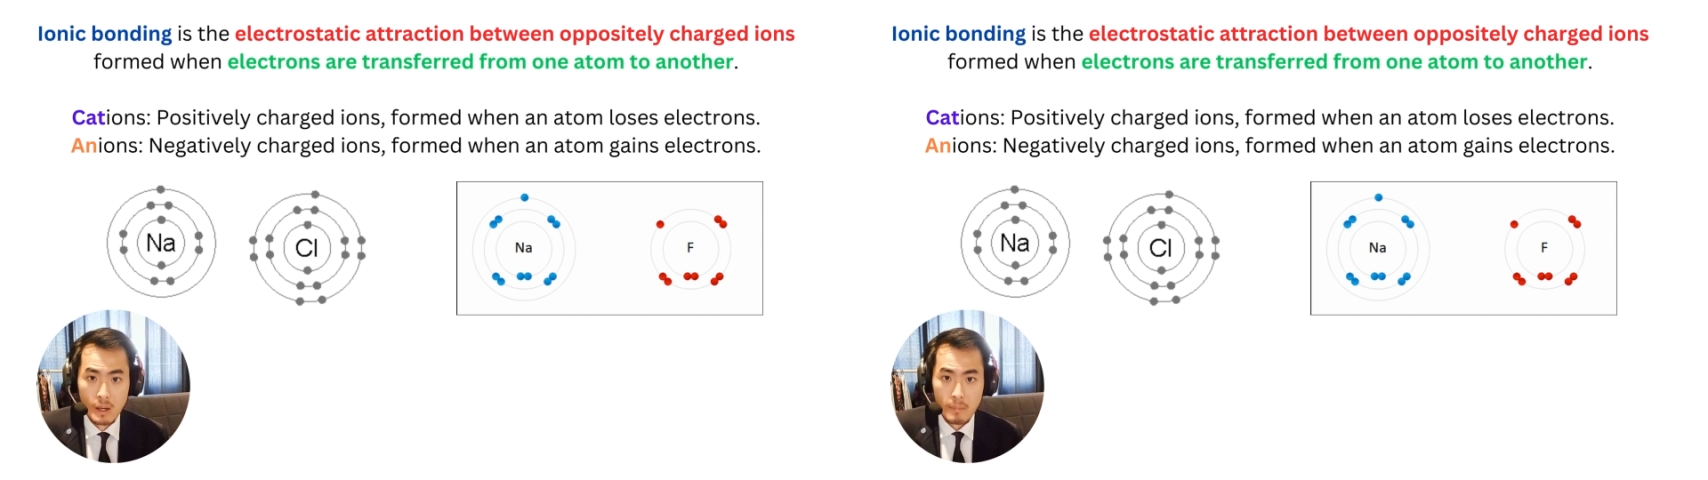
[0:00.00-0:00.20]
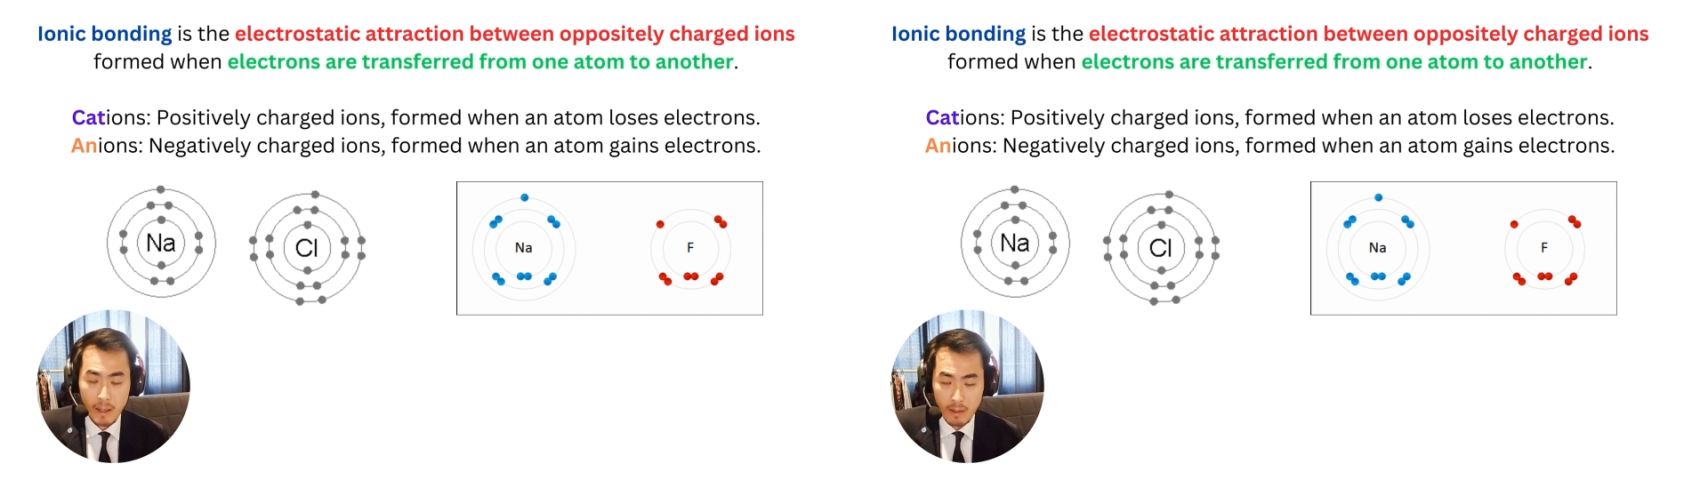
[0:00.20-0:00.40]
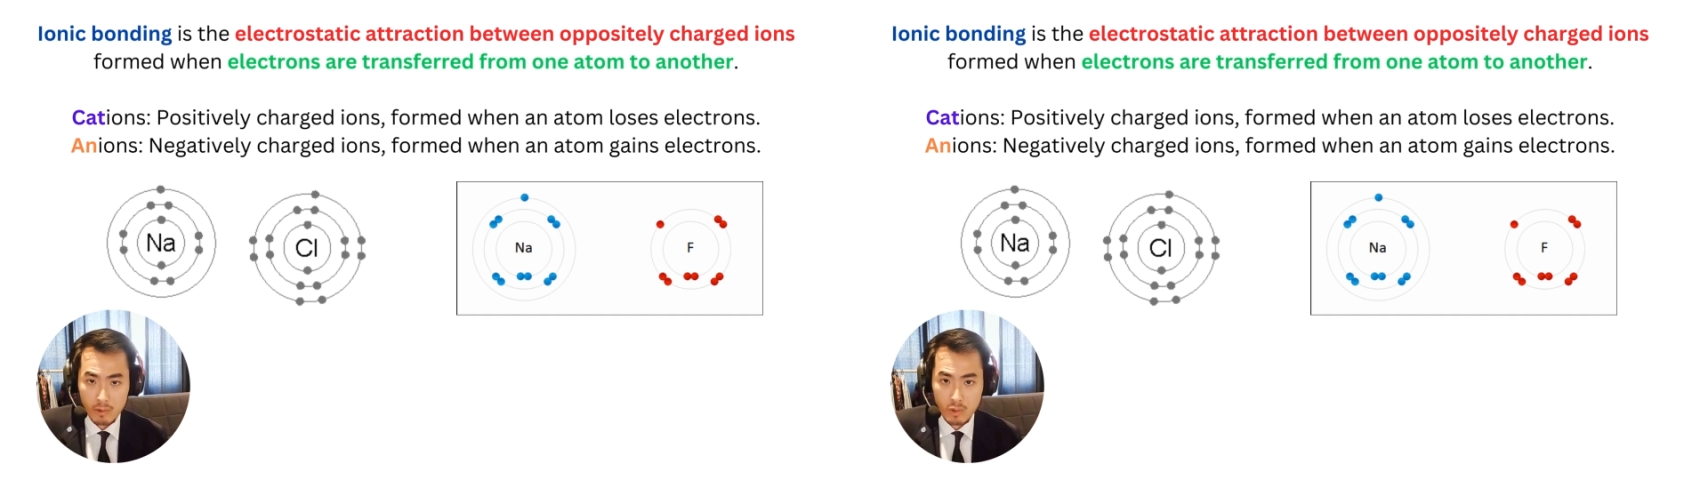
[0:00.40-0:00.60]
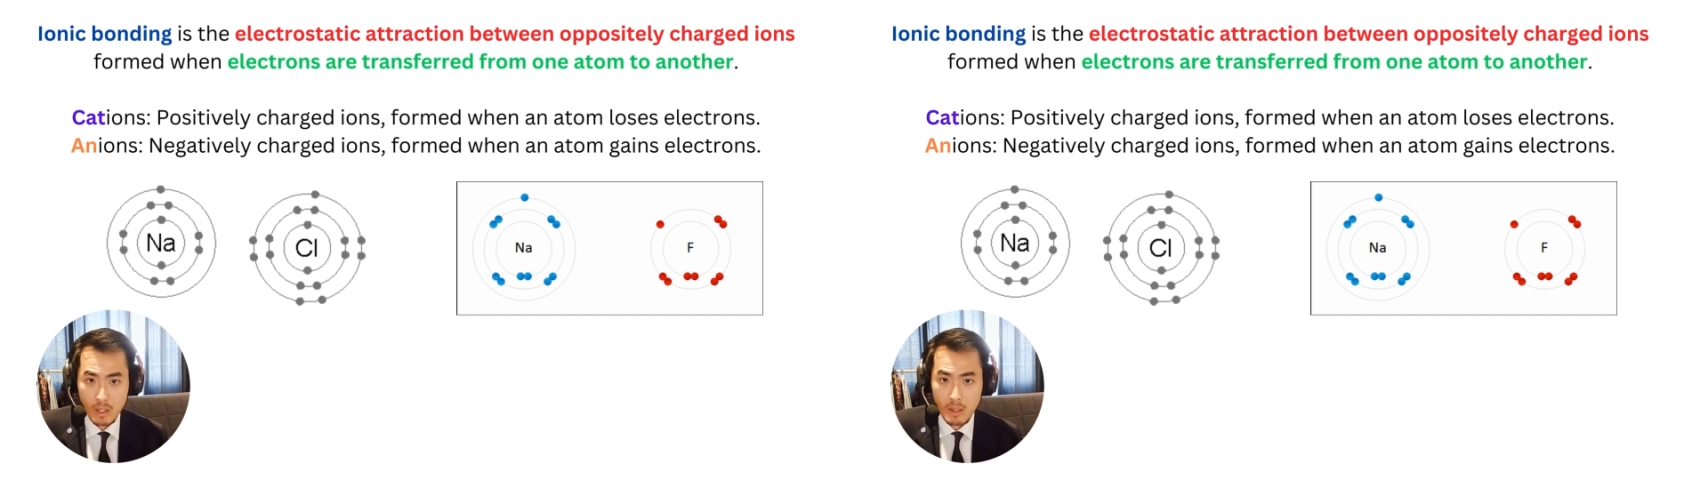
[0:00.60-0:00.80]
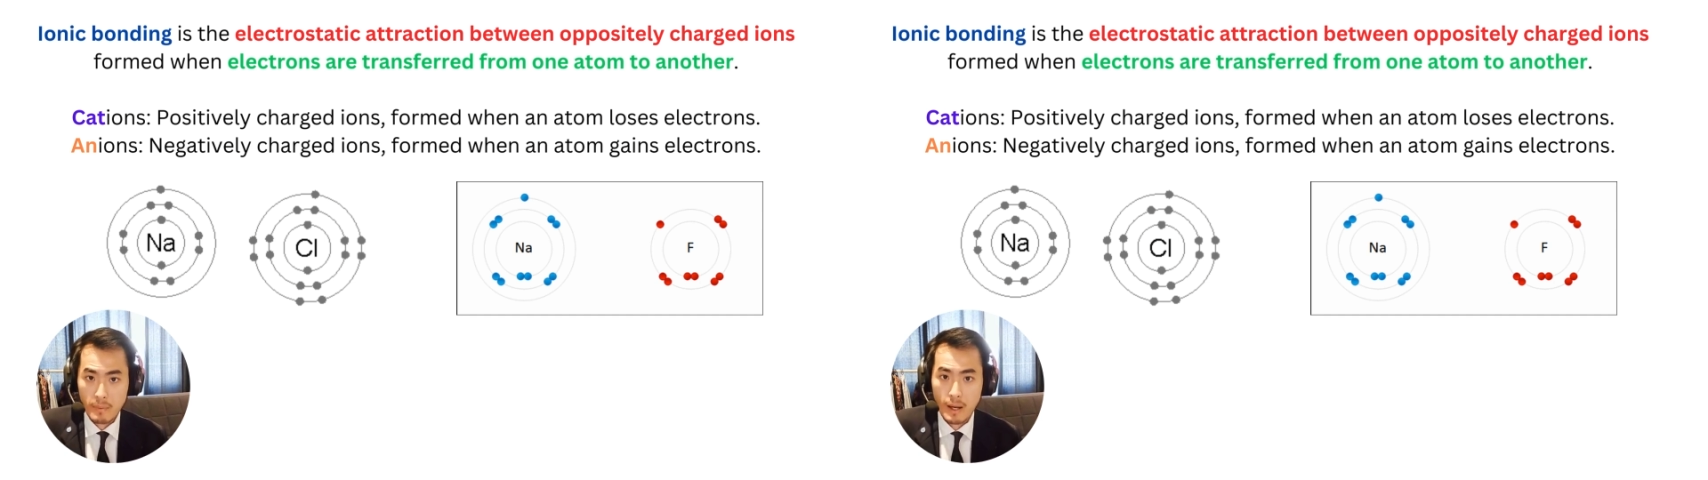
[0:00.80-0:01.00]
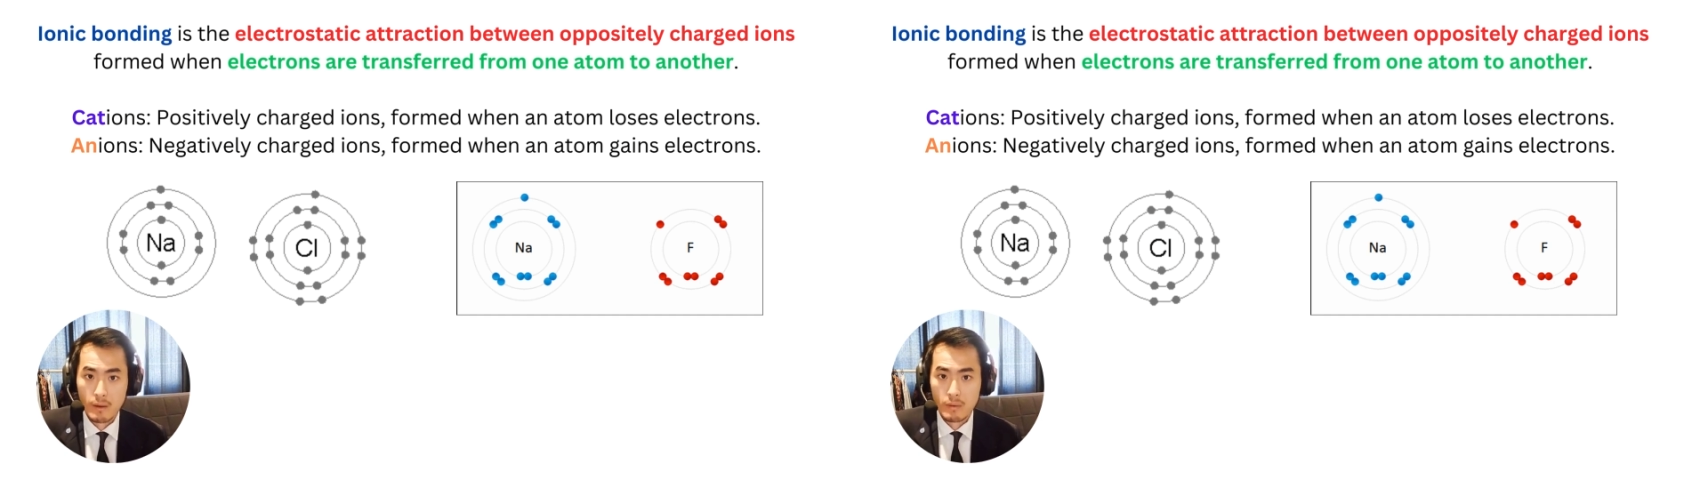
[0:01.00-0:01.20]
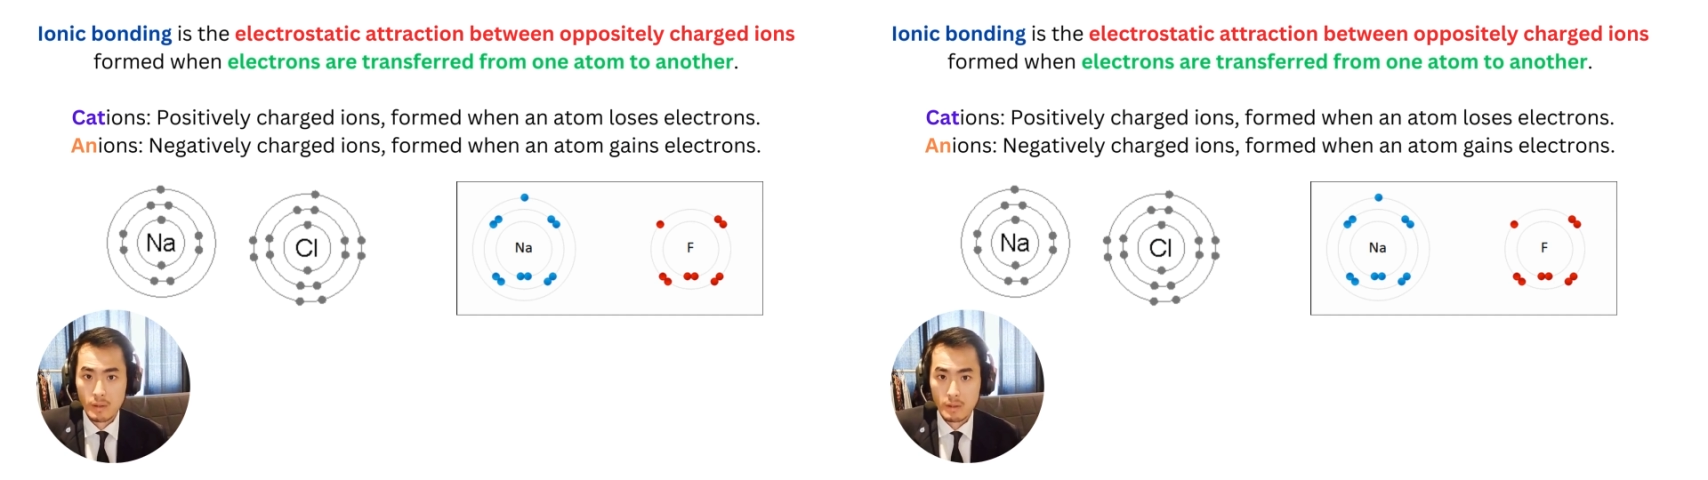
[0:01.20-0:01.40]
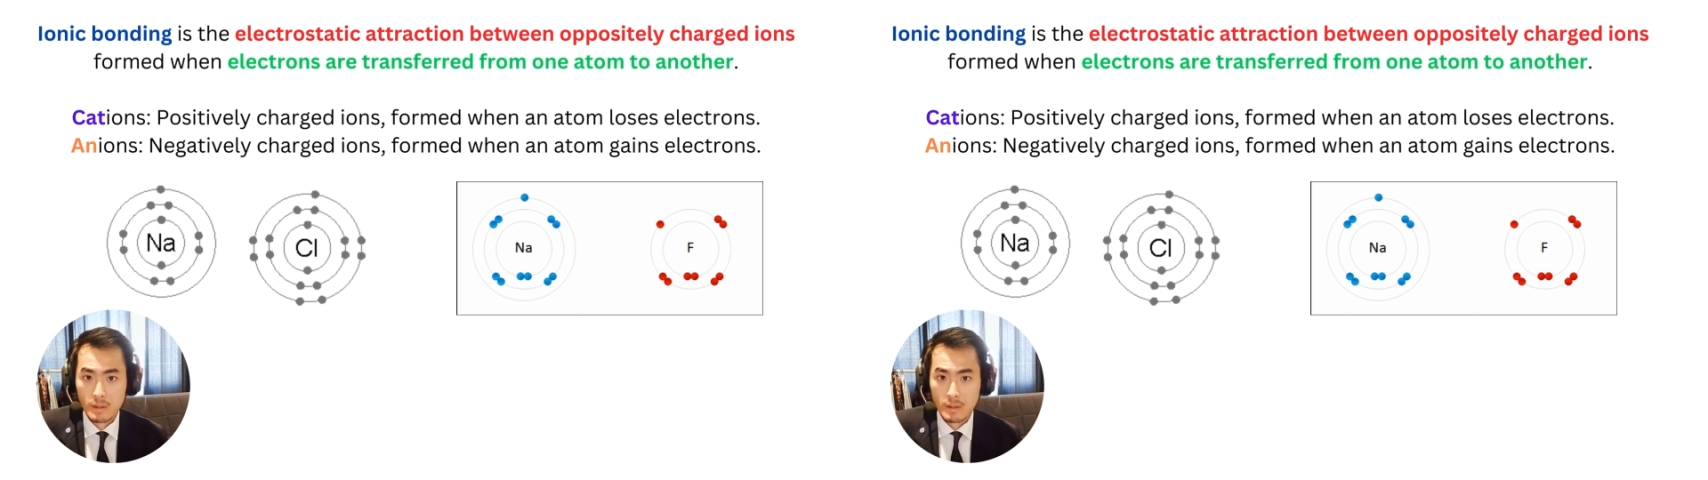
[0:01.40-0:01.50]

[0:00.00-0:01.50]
But you're talking about